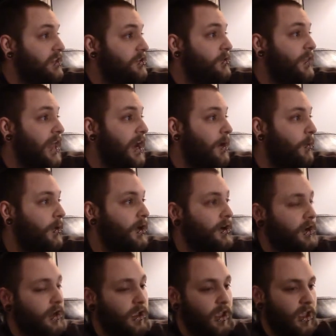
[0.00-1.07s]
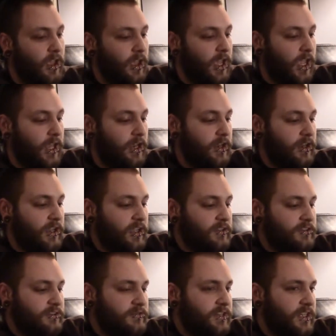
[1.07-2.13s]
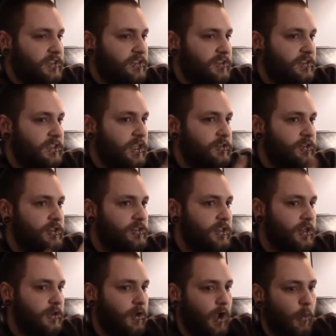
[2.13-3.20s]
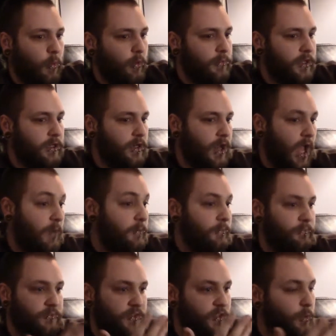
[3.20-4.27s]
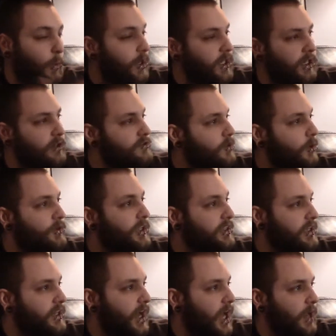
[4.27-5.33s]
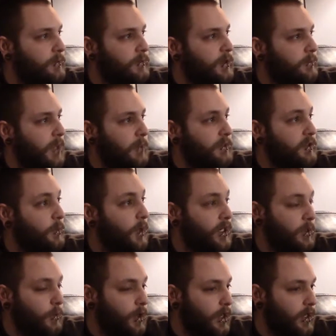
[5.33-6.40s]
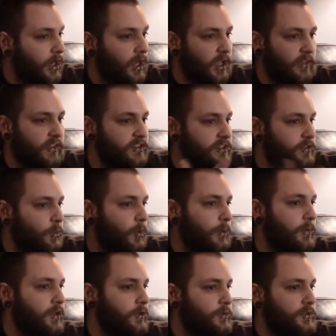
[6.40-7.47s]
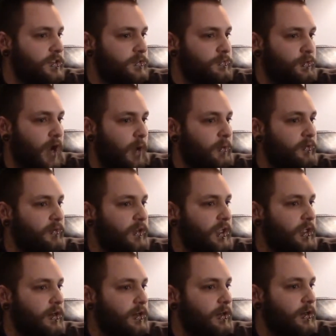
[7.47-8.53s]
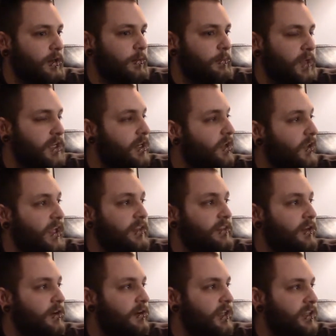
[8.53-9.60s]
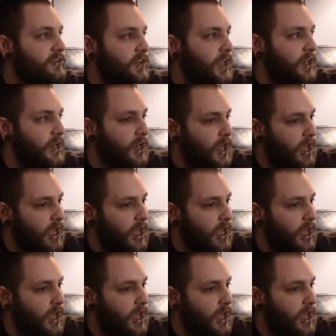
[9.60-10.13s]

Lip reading: do that at work. And it's just, this is a woman, I'm 20 years old at the time, maybe 21. This is a woman who was probably in her mid to late 30s, and